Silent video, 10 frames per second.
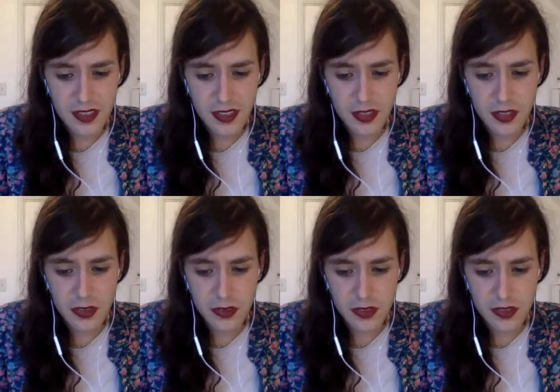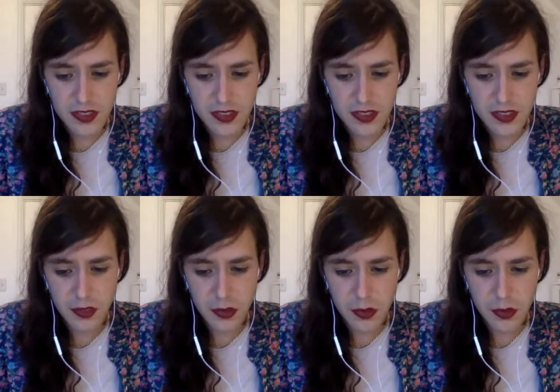you see